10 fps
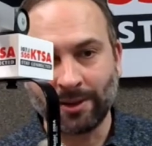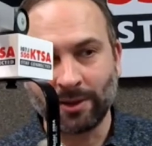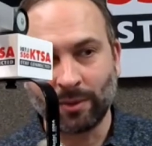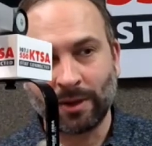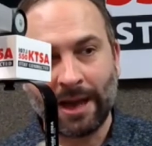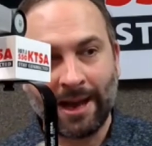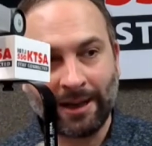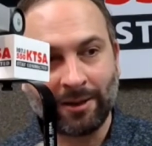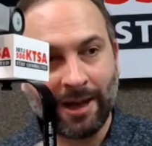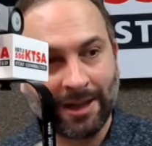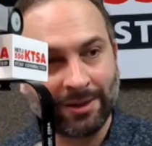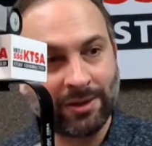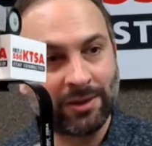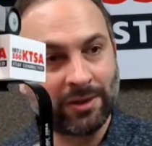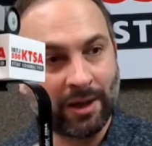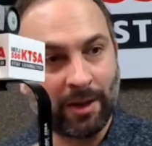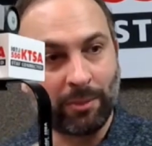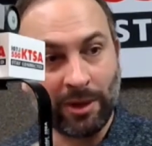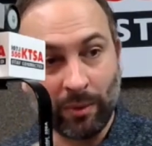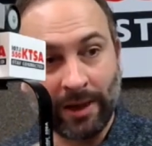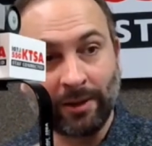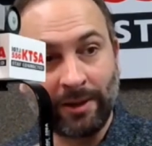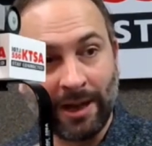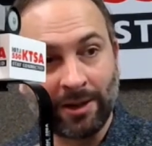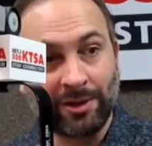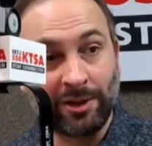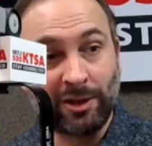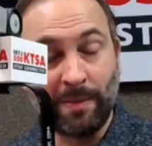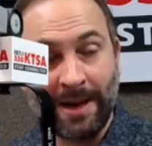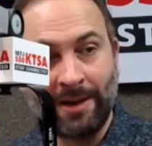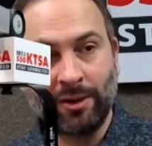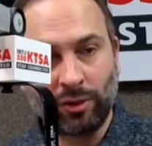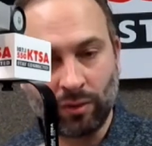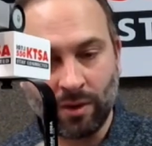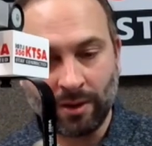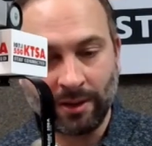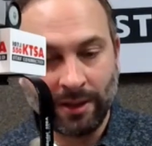because we're adding classes pretty regular now because the demand is strong.